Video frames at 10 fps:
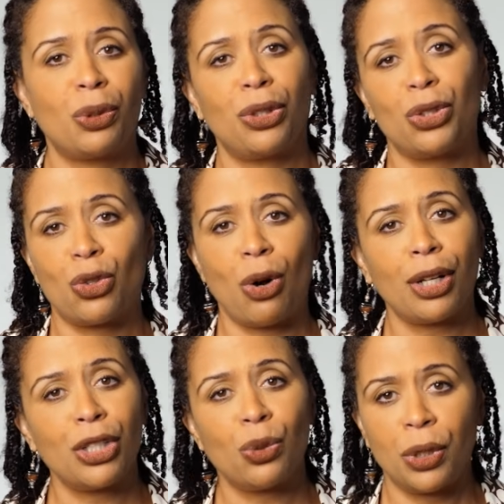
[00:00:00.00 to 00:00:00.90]
with the
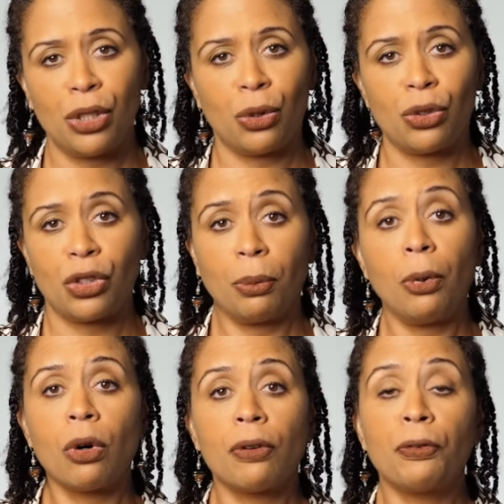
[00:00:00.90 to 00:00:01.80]
strongest research
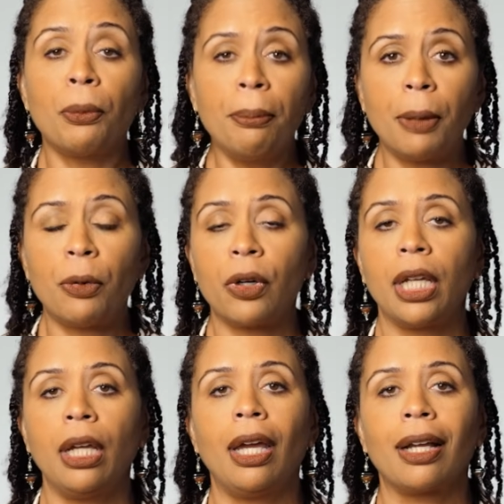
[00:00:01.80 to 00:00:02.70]
support for
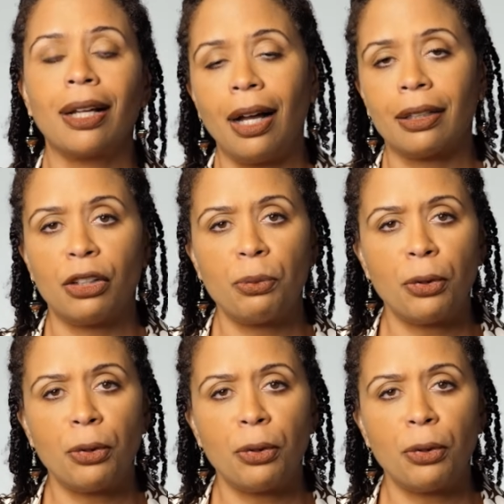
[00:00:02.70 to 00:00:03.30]
memory and cognitive